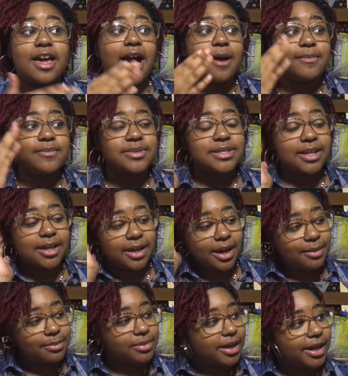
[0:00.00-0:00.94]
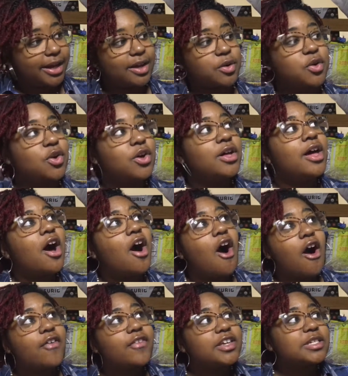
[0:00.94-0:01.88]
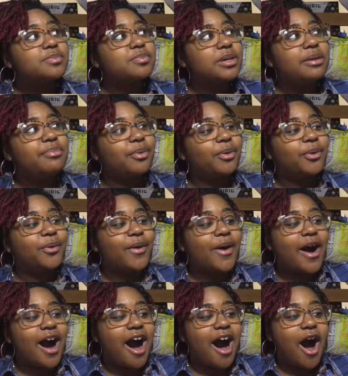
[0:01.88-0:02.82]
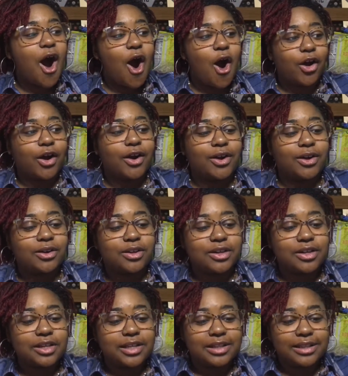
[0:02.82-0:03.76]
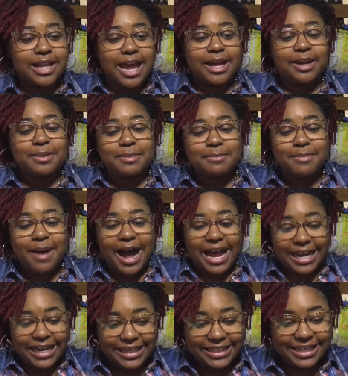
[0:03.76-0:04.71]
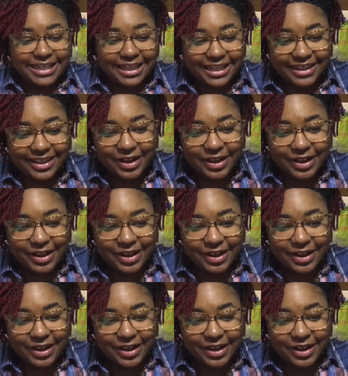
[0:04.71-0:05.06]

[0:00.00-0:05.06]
I'm like, all these people are like-minded.